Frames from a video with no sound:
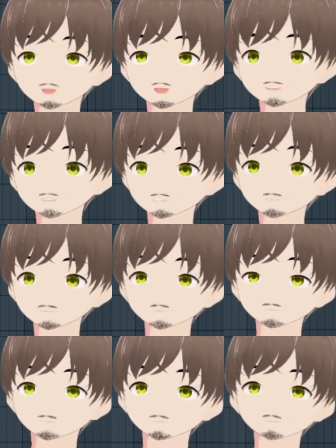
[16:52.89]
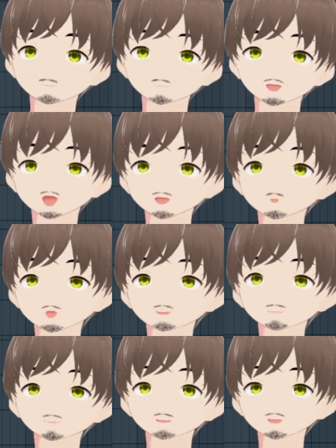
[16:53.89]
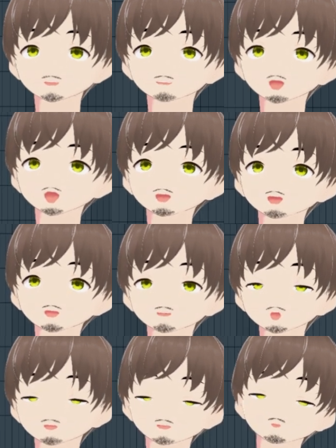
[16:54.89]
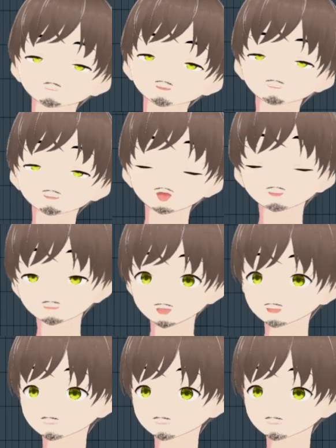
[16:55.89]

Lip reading: Yeah, that's how you master it. And you know, if you stay to the end of this